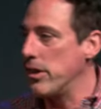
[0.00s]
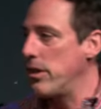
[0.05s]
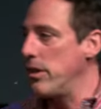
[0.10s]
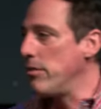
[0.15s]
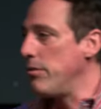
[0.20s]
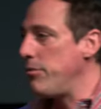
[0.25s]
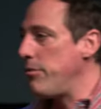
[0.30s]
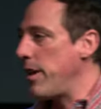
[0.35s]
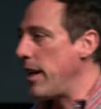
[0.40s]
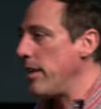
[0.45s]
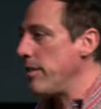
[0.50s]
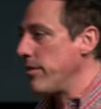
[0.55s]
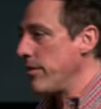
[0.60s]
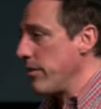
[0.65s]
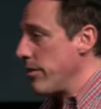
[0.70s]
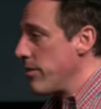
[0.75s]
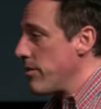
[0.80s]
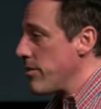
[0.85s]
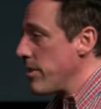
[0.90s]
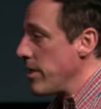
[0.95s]

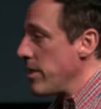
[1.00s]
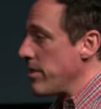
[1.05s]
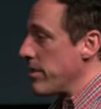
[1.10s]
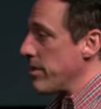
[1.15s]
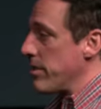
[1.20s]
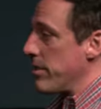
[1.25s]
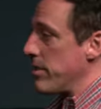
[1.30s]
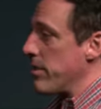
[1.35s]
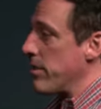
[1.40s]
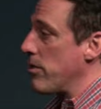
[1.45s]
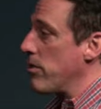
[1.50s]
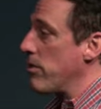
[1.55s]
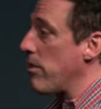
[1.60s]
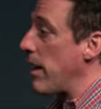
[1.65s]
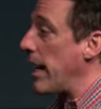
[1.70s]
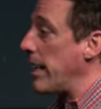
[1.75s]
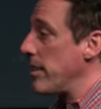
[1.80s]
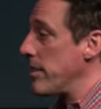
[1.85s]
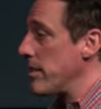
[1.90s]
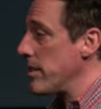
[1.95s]
confesses Jesus is the
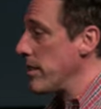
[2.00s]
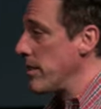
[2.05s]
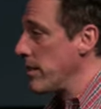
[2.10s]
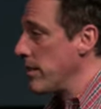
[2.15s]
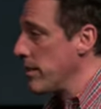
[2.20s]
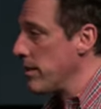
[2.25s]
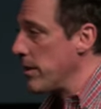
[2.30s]
Christ,